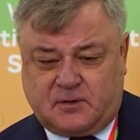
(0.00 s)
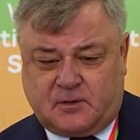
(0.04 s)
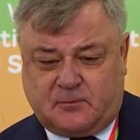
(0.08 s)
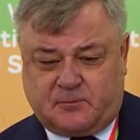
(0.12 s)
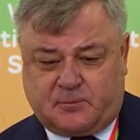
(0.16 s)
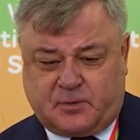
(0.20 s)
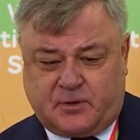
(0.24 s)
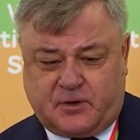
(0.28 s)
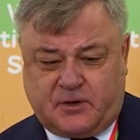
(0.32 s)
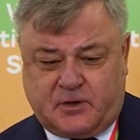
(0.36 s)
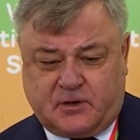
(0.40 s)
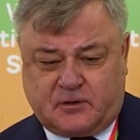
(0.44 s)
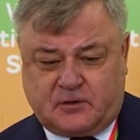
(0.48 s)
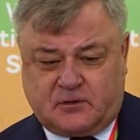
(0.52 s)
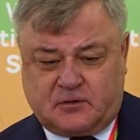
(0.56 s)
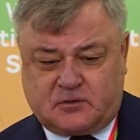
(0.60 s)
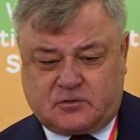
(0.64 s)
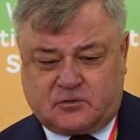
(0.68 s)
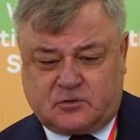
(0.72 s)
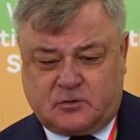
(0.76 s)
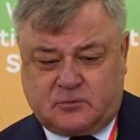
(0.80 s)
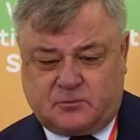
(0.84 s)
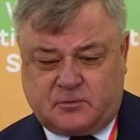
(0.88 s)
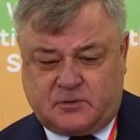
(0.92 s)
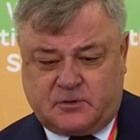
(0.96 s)
interesting
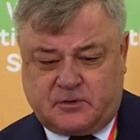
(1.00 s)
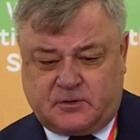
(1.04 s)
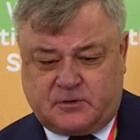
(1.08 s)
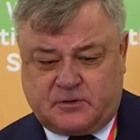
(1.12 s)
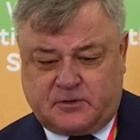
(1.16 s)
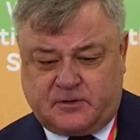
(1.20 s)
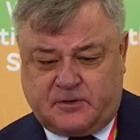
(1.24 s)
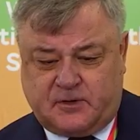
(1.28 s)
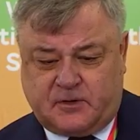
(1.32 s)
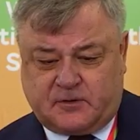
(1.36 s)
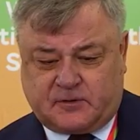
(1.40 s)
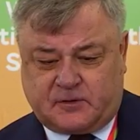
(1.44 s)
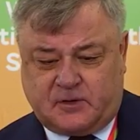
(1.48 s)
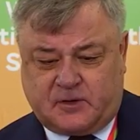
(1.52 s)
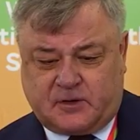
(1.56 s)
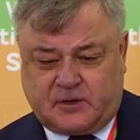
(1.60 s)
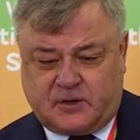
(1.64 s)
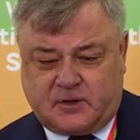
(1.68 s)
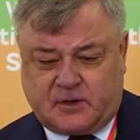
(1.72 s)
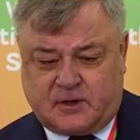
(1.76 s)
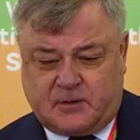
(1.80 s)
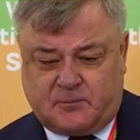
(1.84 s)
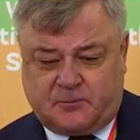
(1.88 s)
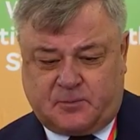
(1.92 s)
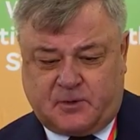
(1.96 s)
technologies that are
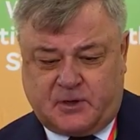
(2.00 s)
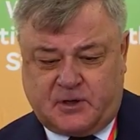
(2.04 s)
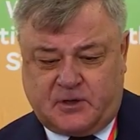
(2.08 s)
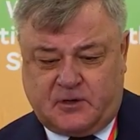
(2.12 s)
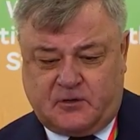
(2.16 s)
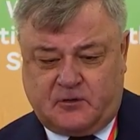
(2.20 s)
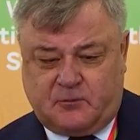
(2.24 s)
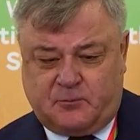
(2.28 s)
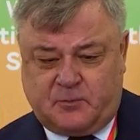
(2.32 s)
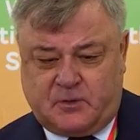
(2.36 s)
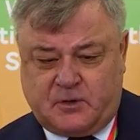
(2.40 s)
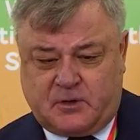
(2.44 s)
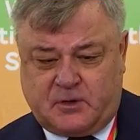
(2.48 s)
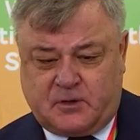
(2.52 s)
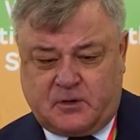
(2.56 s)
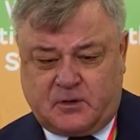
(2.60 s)
being introduced.